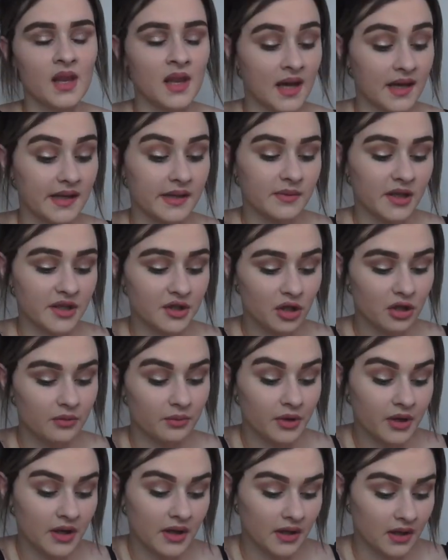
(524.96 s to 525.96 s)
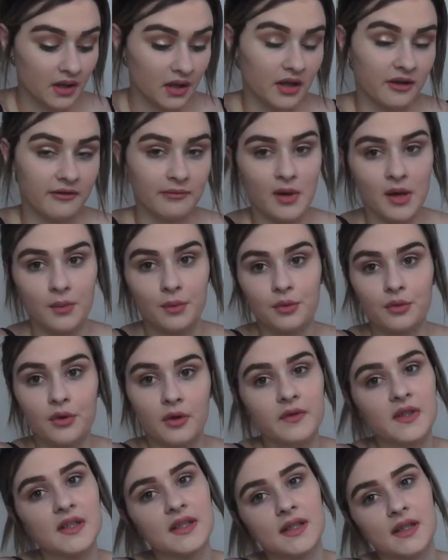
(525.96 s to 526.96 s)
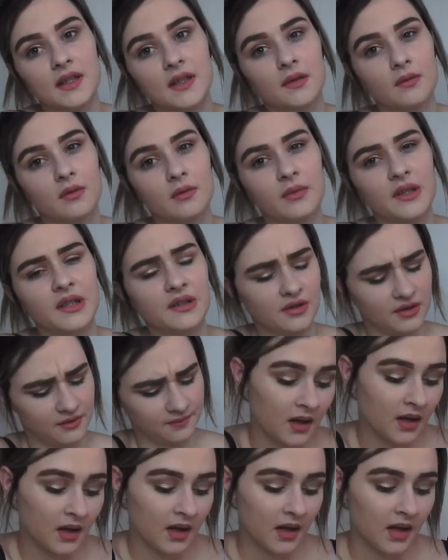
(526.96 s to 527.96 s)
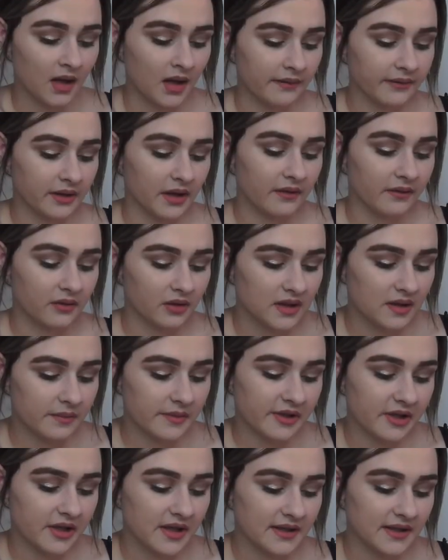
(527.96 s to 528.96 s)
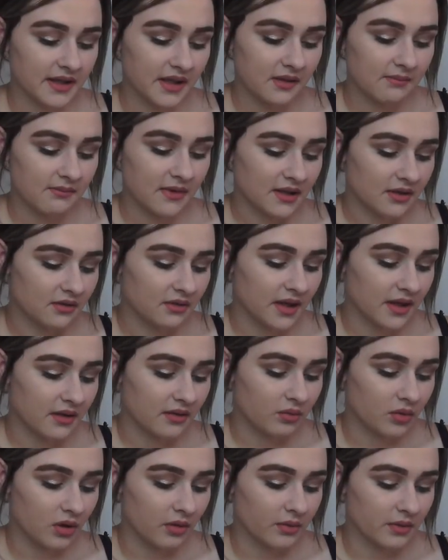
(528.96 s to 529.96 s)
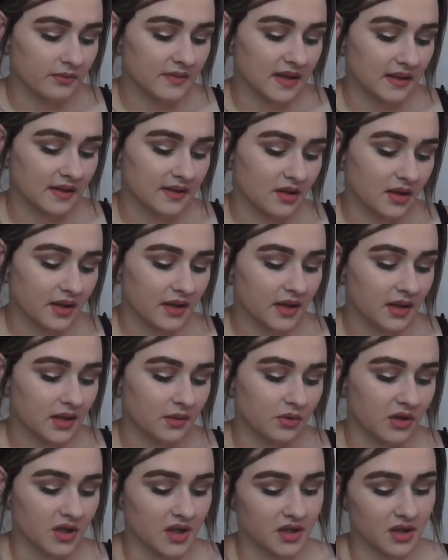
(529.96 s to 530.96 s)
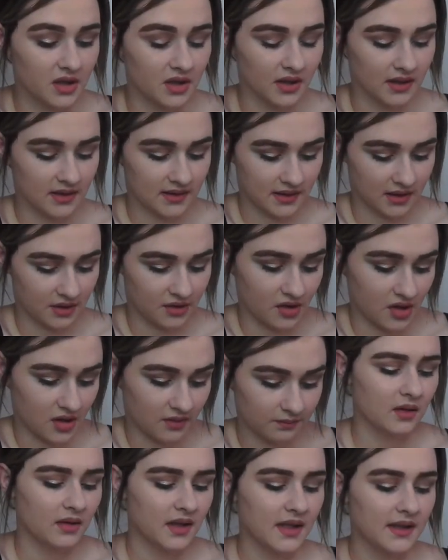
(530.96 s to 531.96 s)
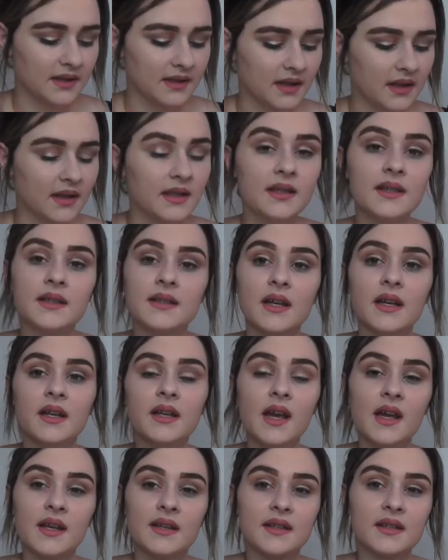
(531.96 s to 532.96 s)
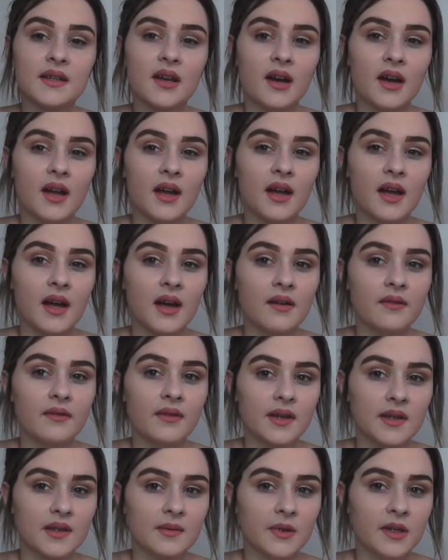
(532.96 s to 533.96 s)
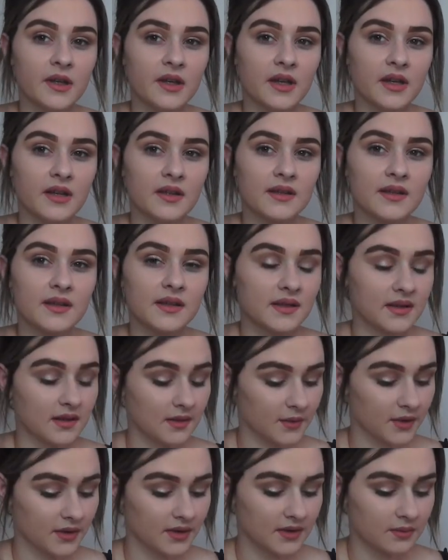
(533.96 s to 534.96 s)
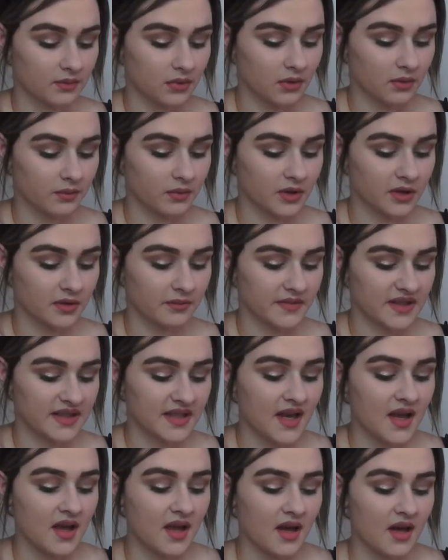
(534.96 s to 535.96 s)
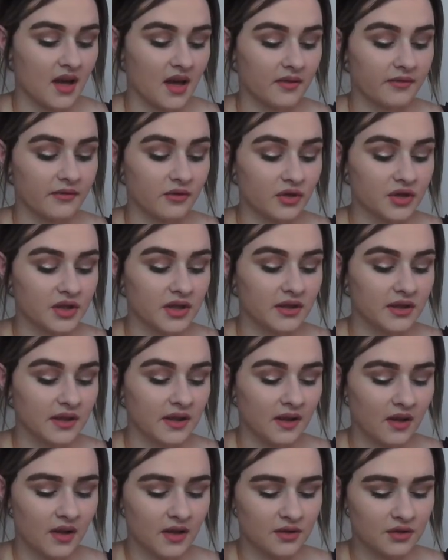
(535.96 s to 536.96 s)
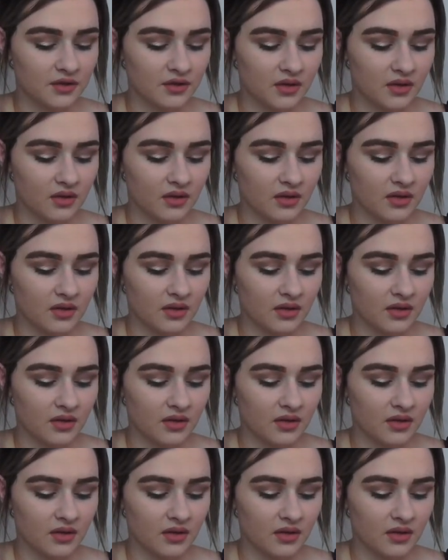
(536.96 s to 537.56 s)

that's my job, if people obviously want me to. Have you ever experienced any mental health problems, anxiety, depression, etc.? The answer is yes, I have experienced some of those problems. Unfortunately, I do not